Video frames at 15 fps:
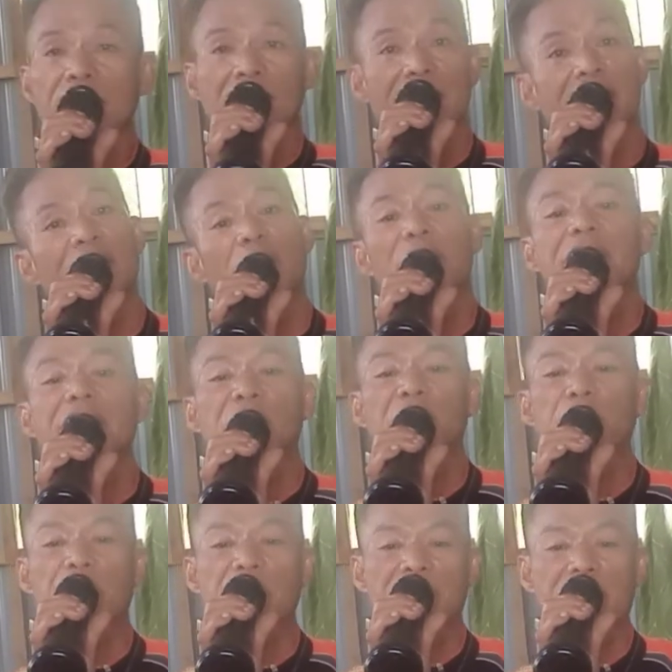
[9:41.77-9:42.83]
in order to
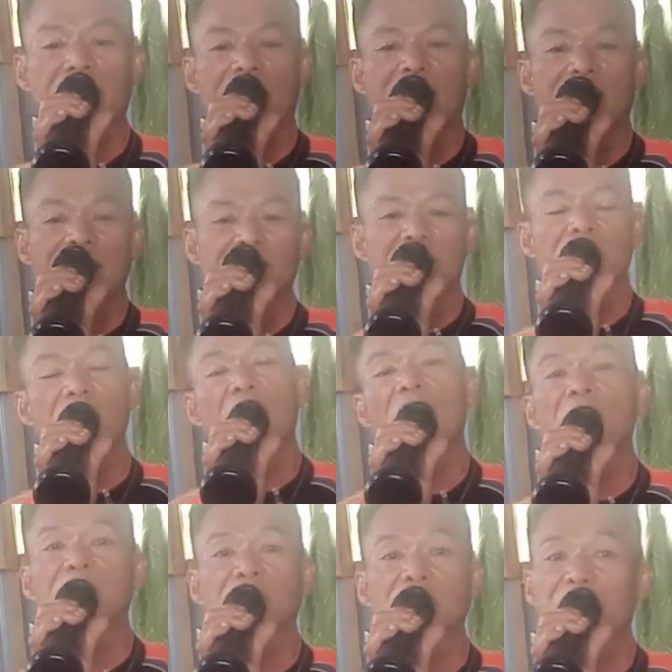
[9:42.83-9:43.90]
be in, you have
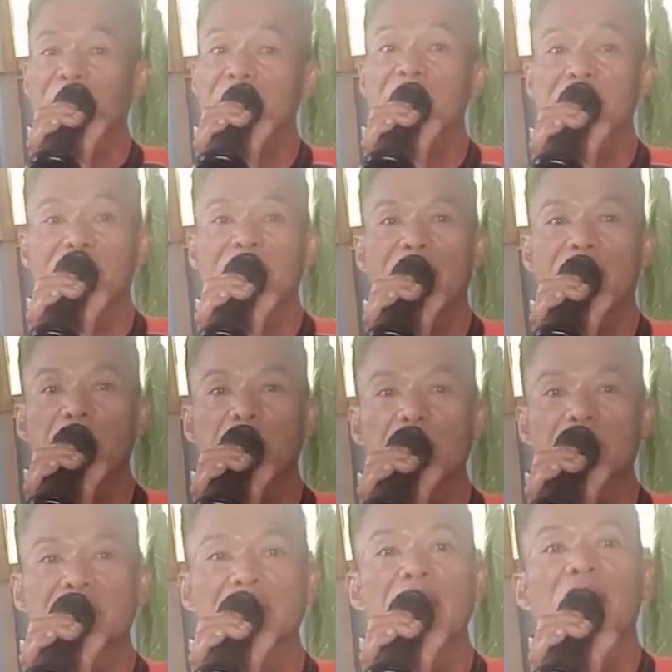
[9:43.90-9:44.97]
to speak their language.